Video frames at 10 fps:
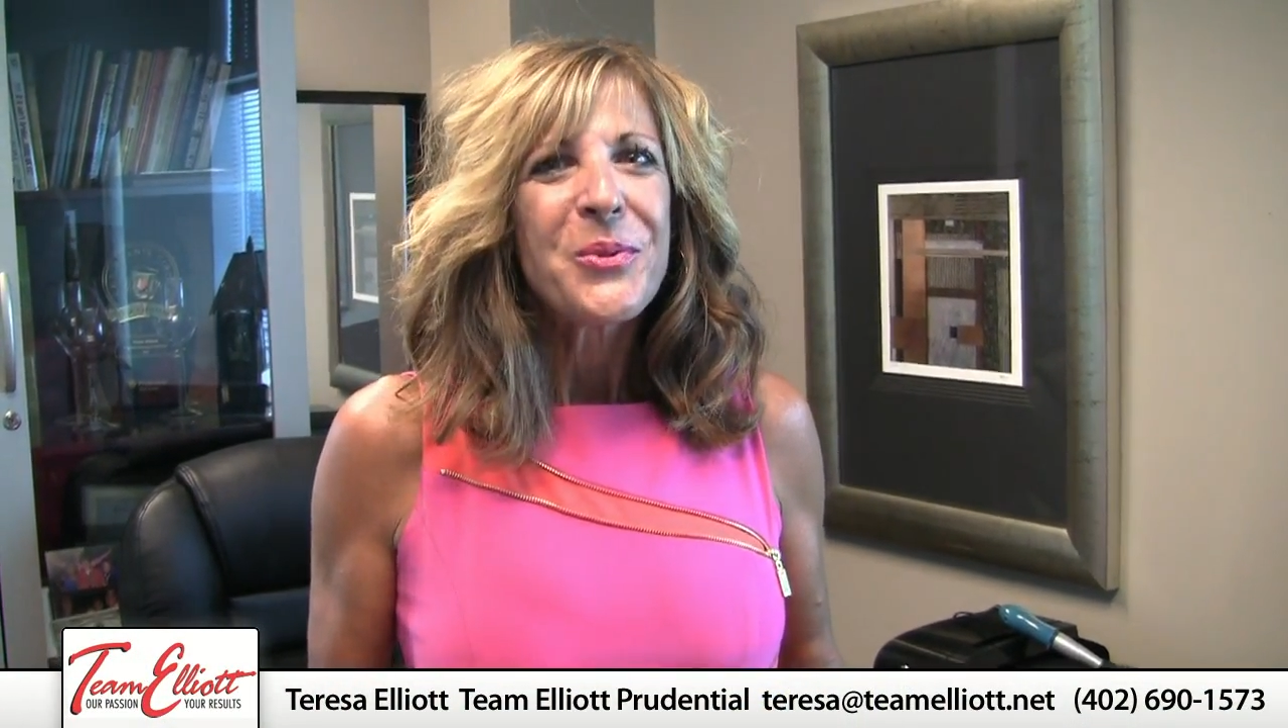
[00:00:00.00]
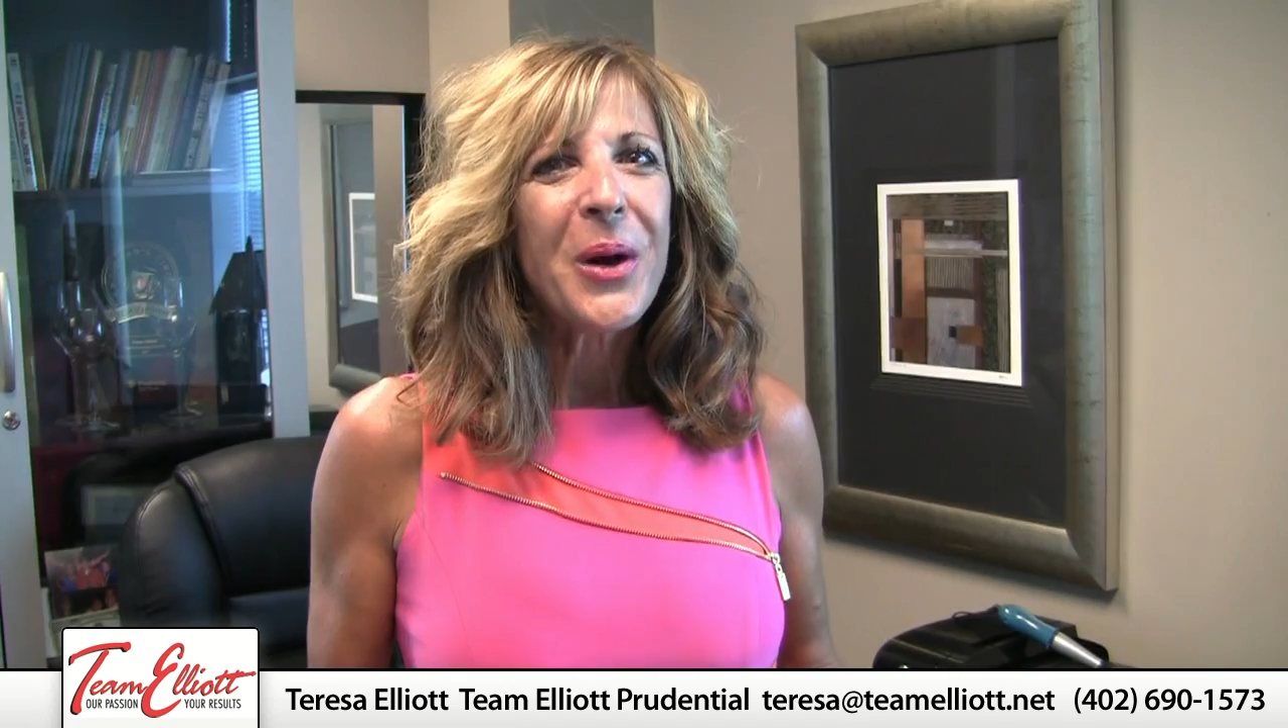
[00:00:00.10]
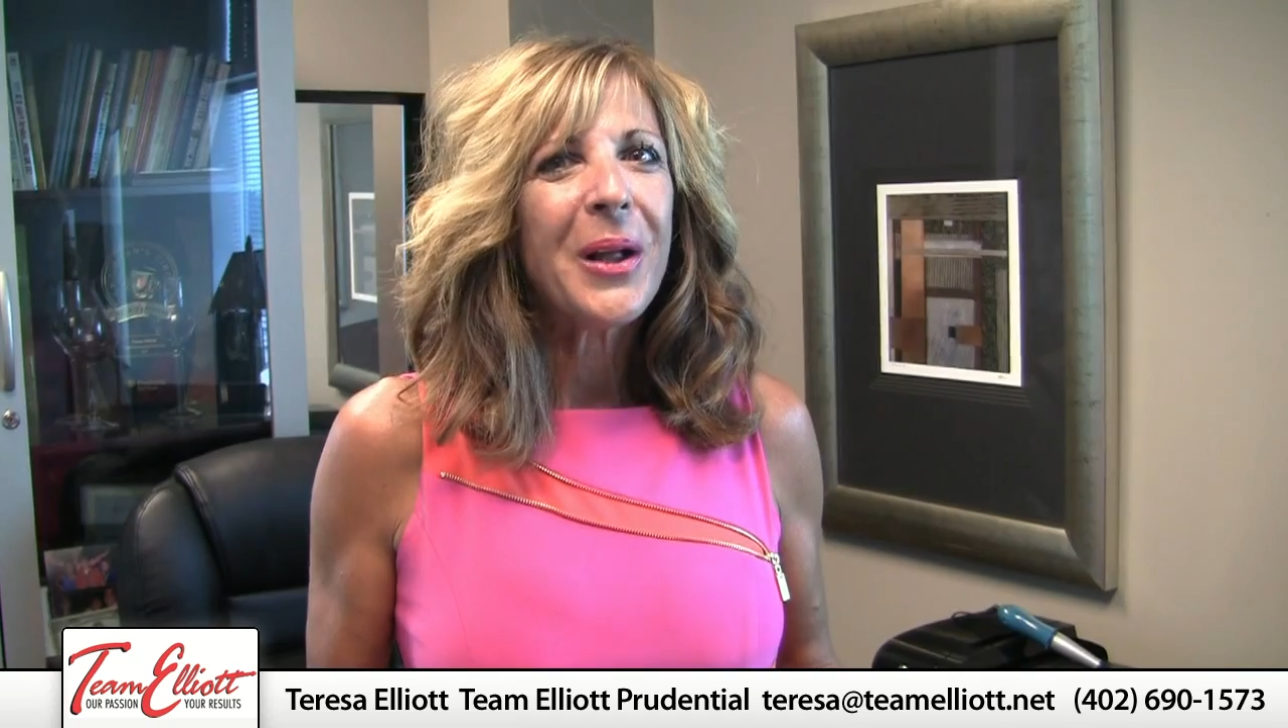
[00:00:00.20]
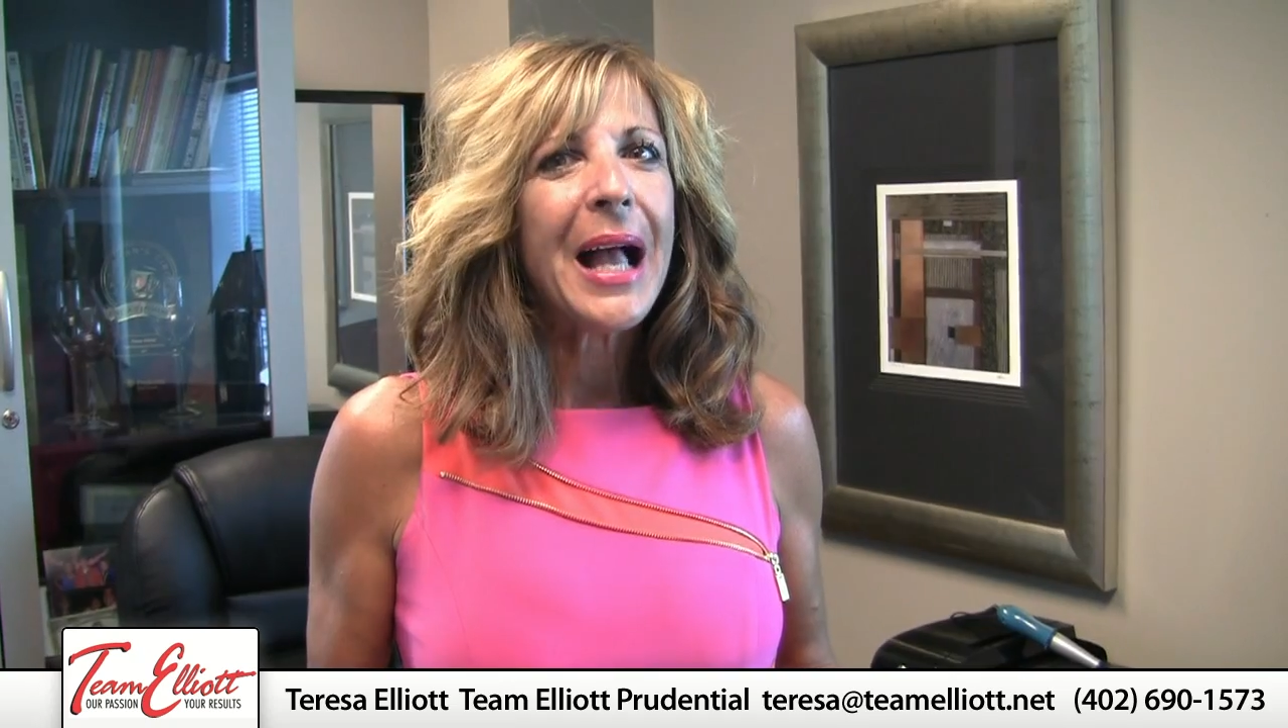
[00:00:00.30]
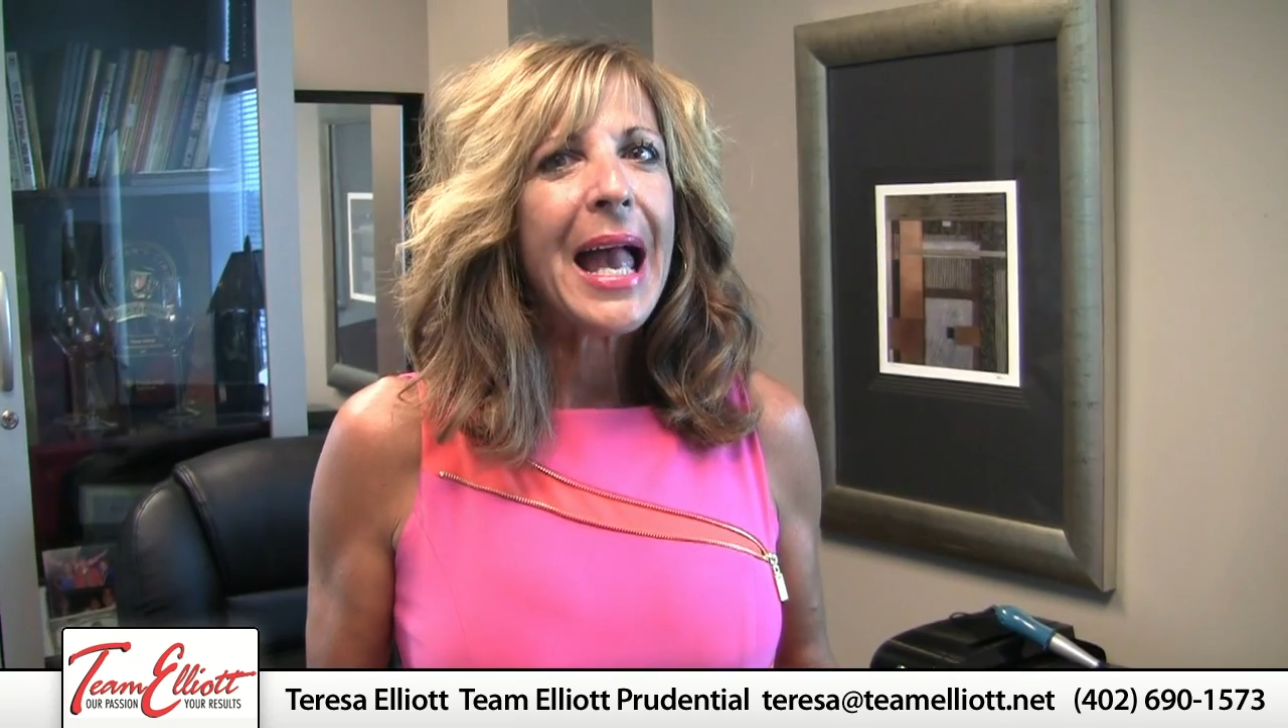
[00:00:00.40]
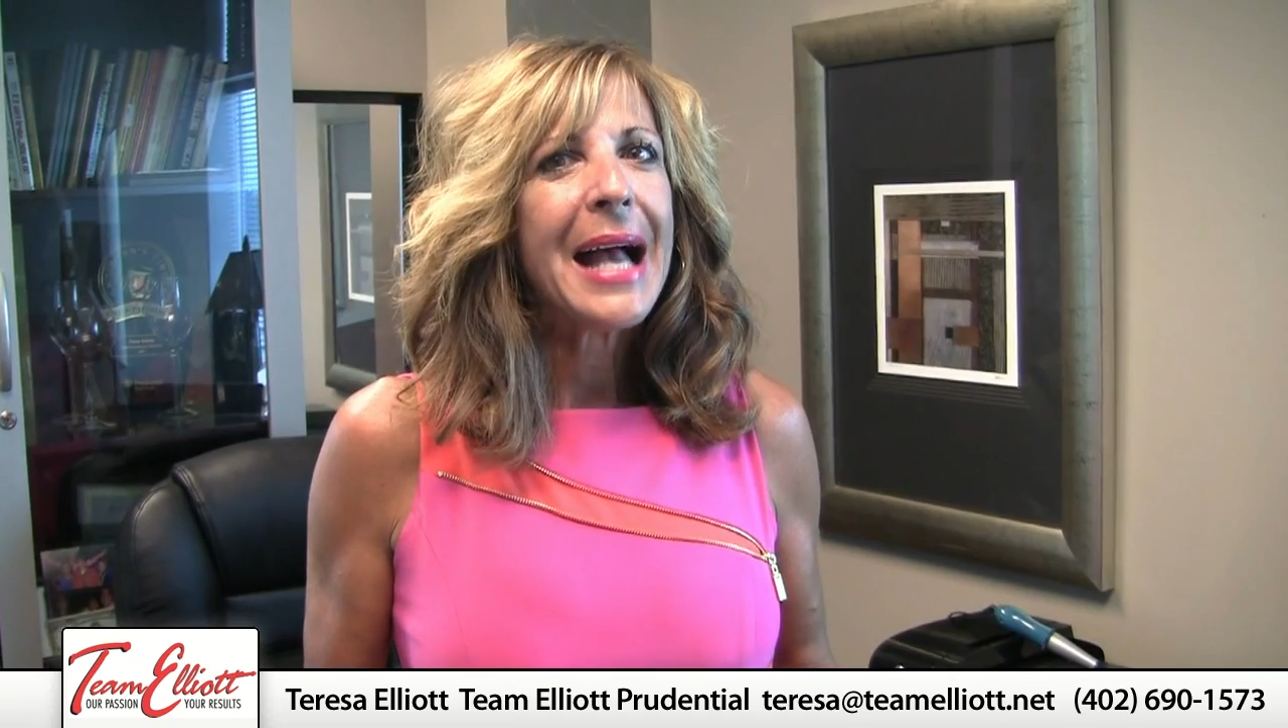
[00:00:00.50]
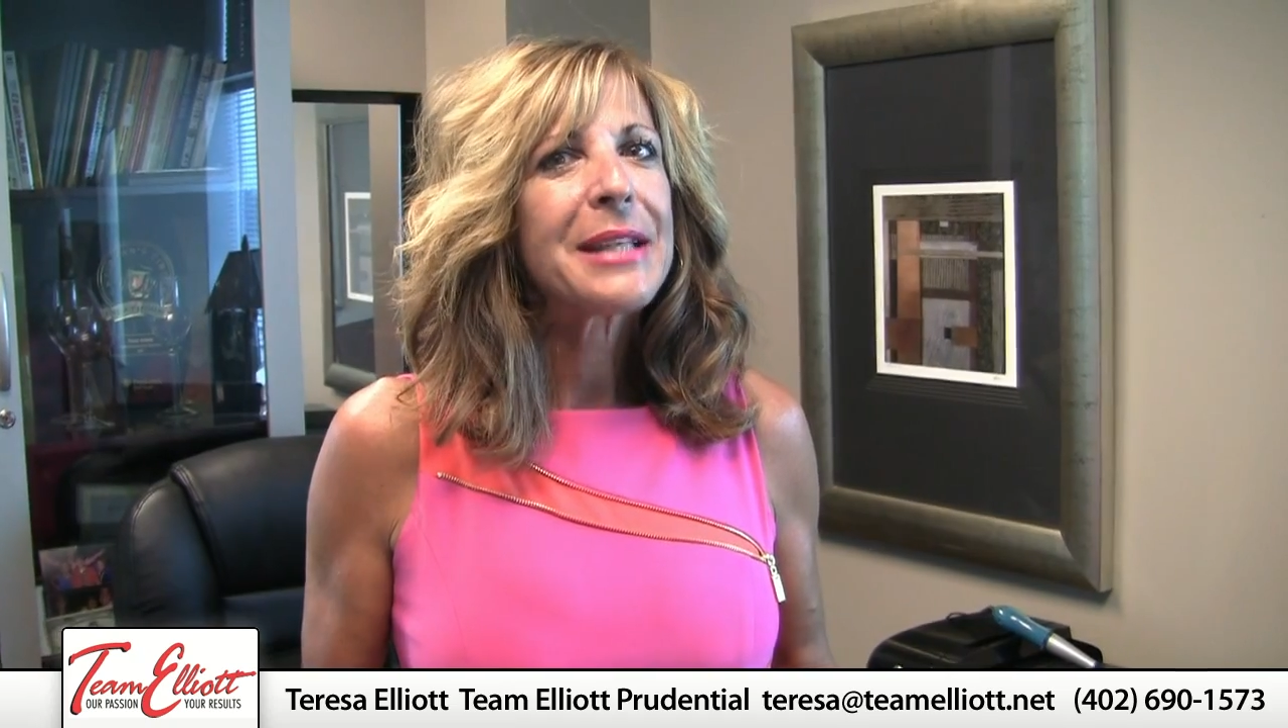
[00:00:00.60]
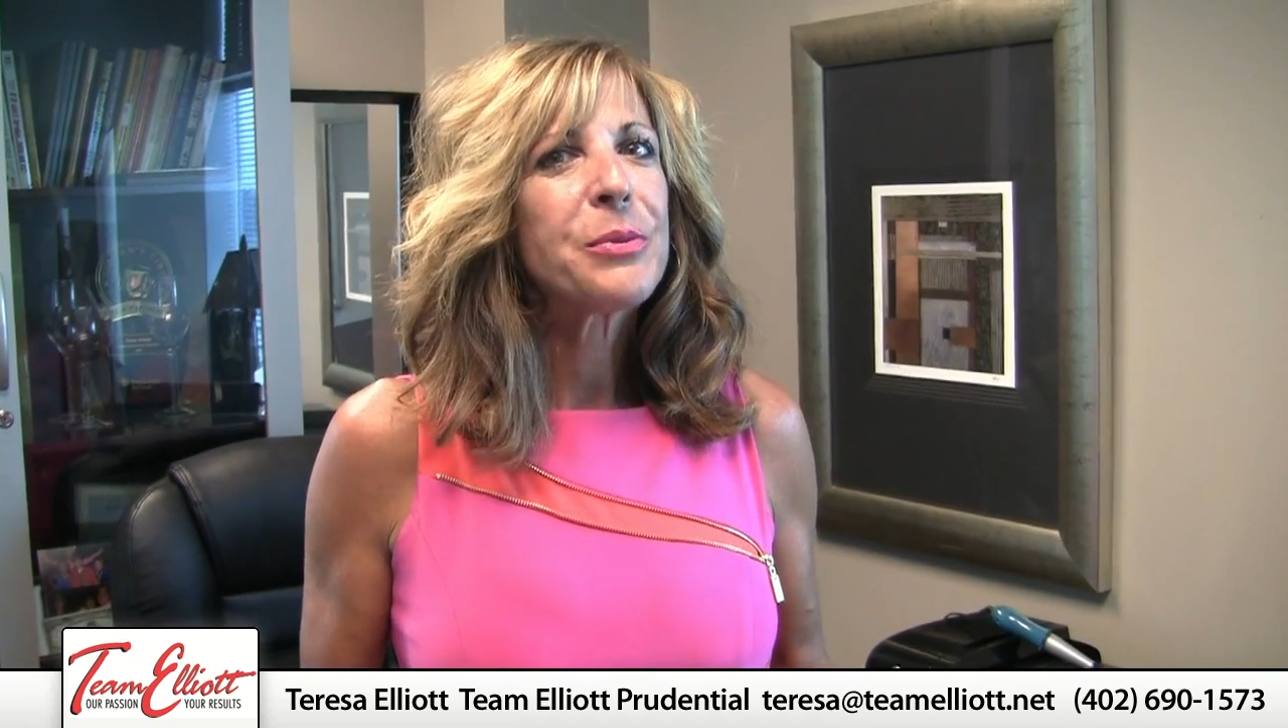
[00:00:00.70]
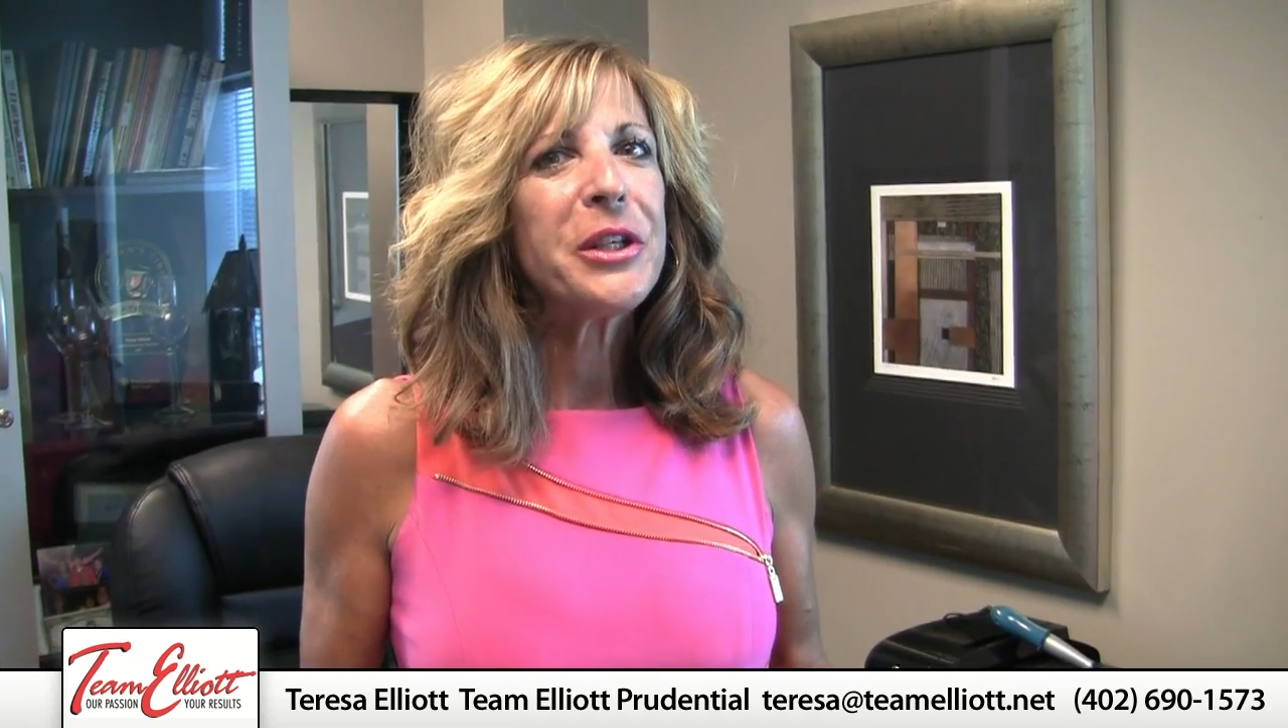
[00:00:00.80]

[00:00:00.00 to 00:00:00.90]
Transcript: Well, as